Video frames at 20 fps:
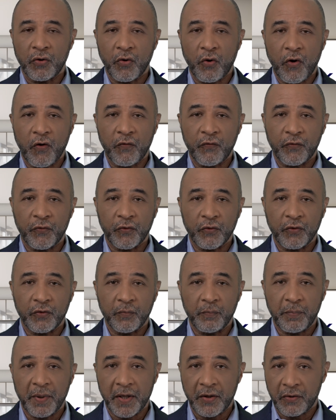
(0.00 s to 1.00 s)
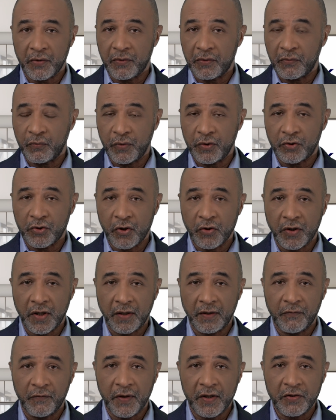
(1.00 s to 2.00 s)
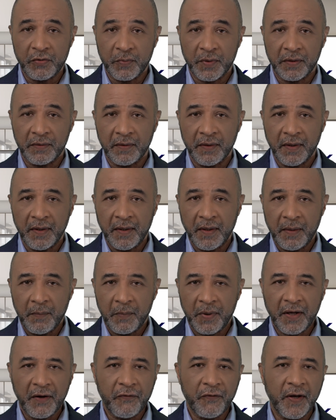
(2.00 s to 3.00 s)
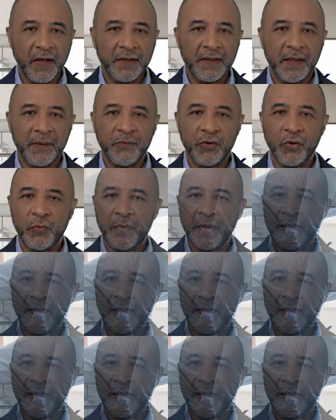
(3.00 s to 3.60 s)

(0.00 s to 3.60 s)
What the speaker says: or offer better return on investment, but I find them